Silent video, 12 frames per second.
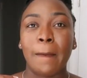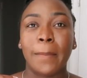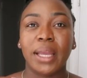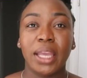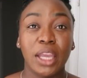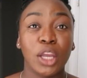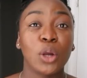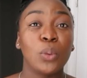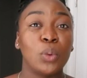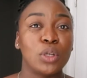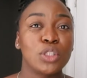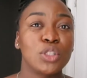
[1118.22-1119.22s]
hair
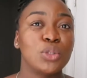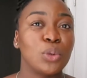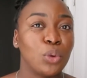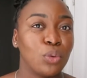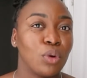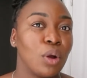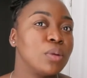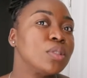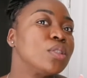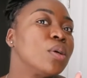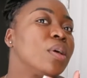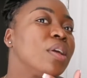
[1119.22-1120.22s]
wants to grow.
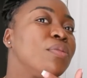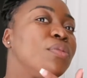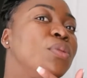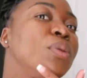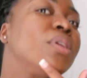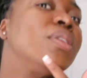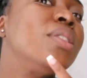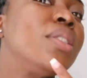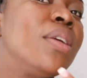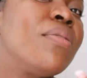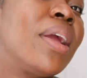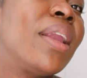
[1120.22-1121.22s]
So if you can
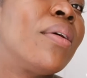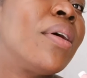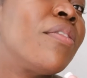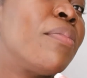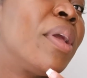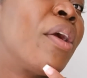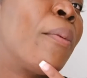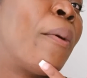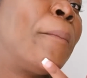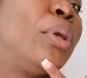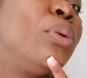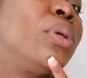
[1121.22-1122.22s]
see right now, I have makeup
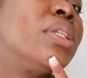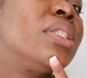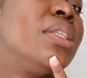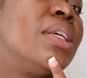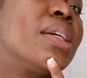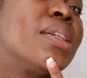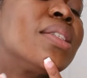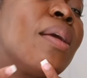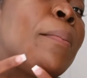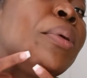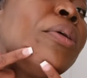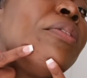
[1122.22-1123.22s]
on, but you can see it because I
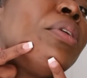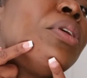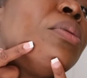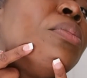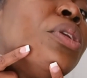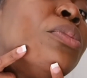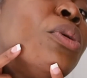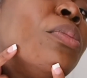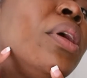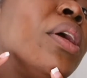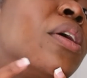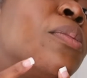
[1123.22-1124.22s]
put very minimal
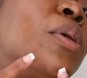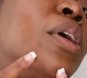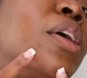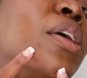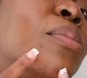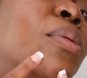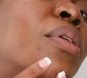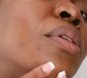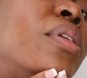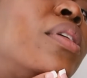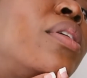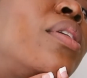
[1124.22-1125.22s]
makeup.
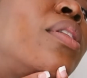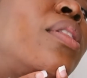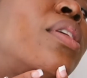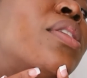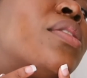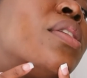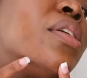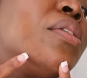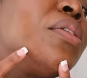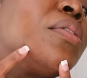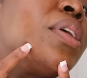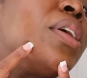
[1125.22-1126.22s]
But in this
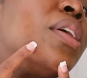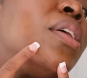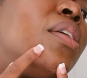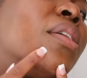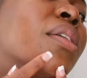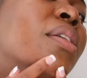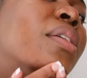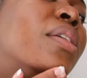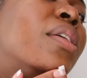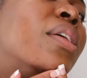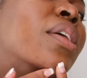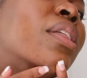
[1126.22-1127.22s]
area right here,
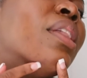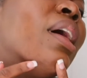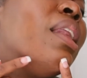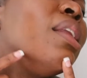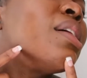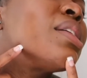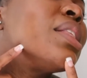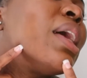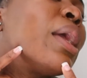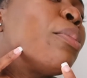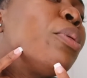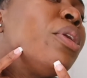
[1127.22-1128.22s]
that looks
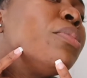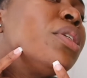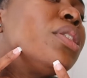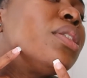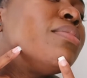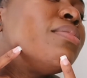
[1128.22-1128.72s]
like pretty much